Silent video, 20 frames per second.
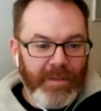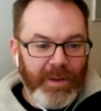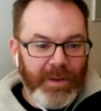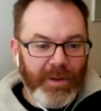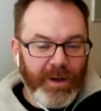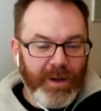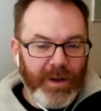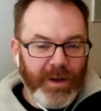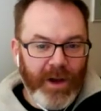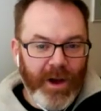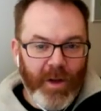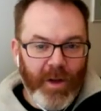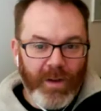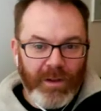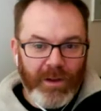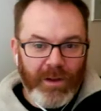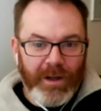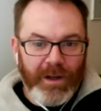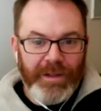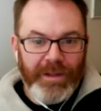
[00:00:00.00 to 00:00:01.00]
can go and
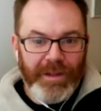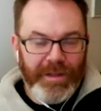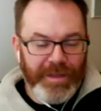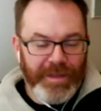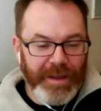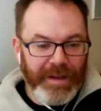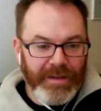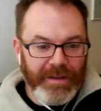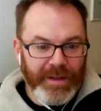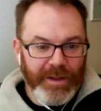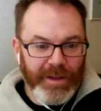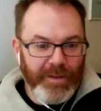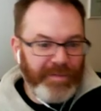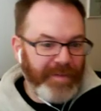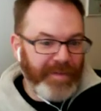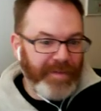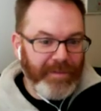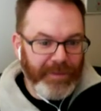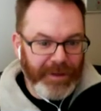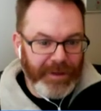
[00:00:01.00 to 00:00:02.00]
look at the things that you
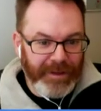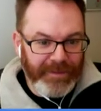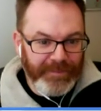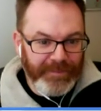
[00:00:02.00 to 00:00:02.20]
favorited.